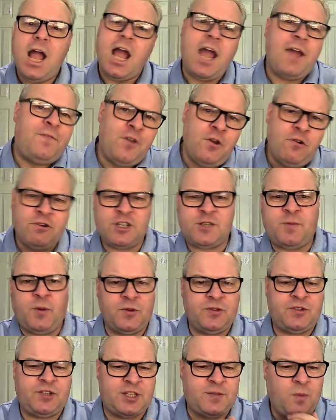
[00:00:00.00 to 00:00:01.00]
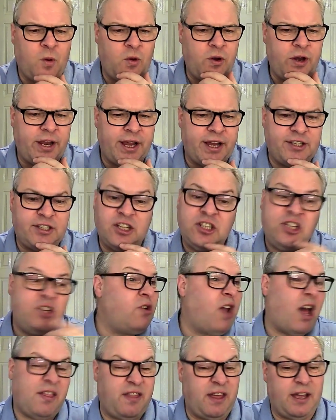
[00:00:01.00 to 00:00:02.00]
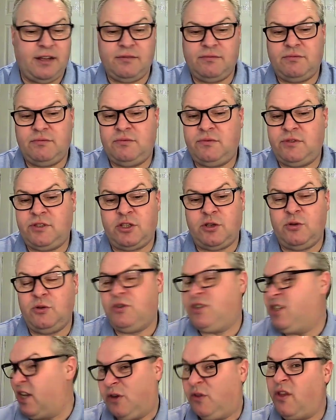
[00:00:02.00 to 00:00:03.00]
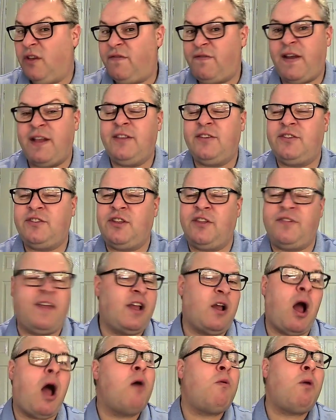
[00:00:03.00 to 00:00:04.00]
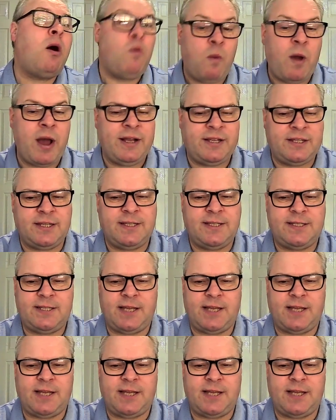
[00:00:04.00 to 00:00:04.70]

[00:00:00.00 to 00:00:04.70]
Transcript: If your response this morning is to do nothing, to sit on the fence, to think, oh, I'll wait and